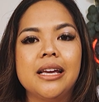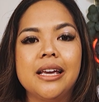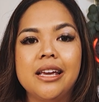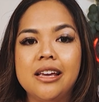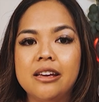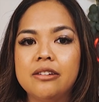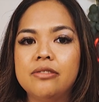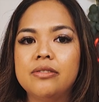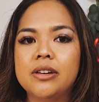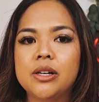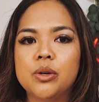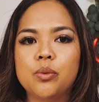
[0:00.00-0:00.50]

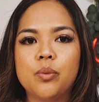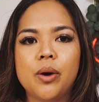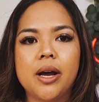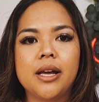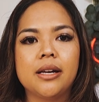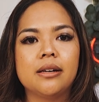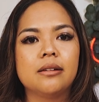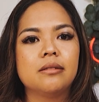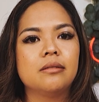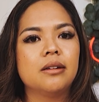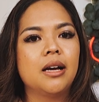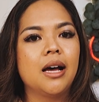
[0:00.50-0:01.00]
if and
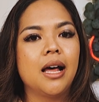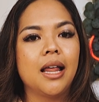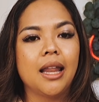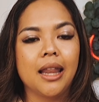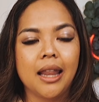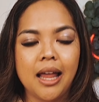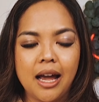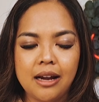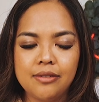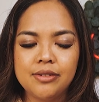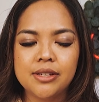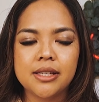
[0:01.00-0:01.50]
when
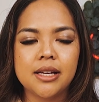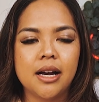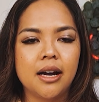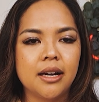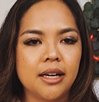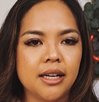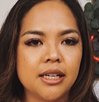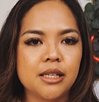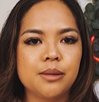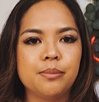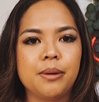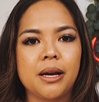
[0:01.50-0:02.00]
life's
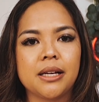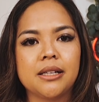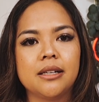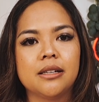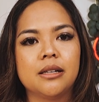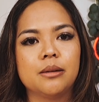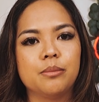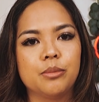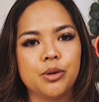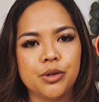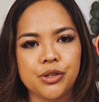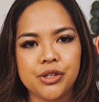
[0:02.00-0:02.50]
unexpected
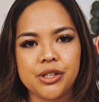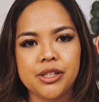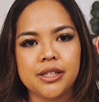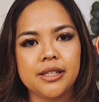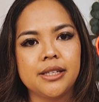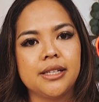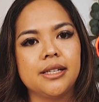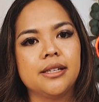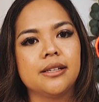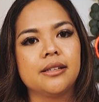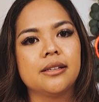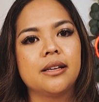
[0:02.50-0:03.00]

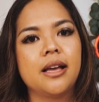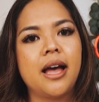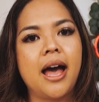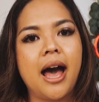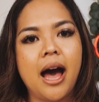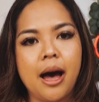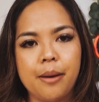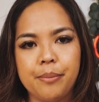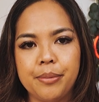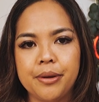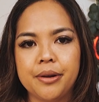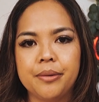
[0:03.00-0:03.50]
emergencies
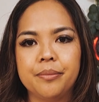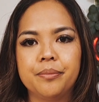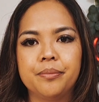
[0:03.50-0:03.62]
happen.